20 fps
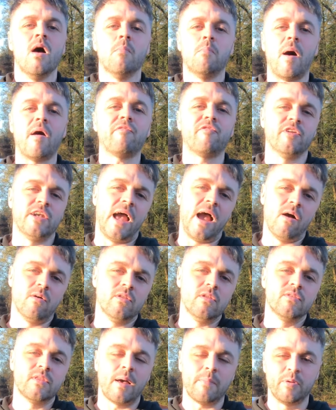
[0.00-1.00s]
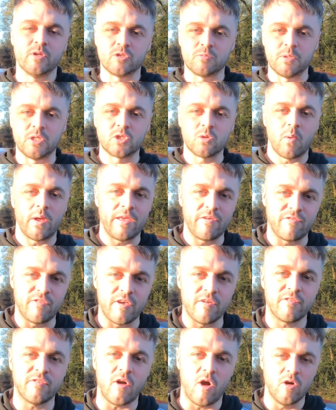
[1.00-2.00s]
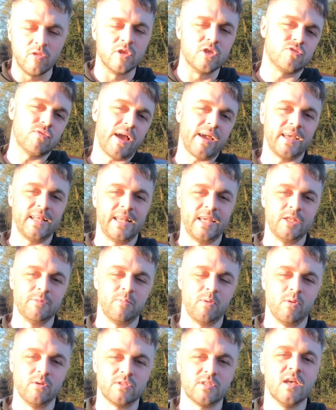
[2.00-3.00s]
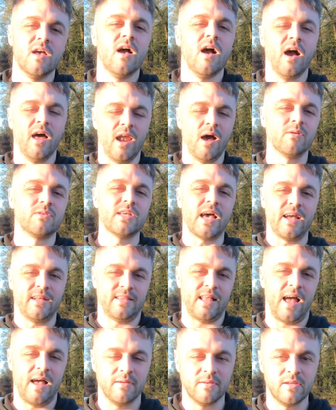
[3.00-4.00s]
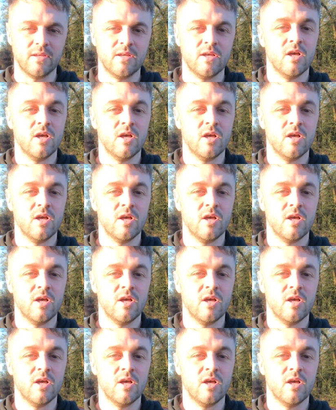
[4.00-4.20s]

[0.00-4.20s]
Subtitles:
But for now, that puts me 25th on the Dragy leaderboards, and I'll take that.